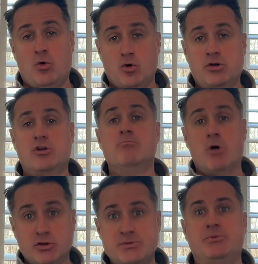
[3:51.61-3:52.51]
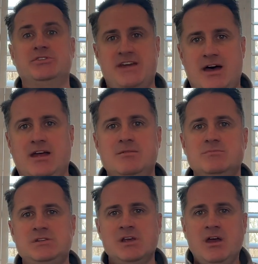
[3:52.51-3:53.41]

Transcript: order multiple times.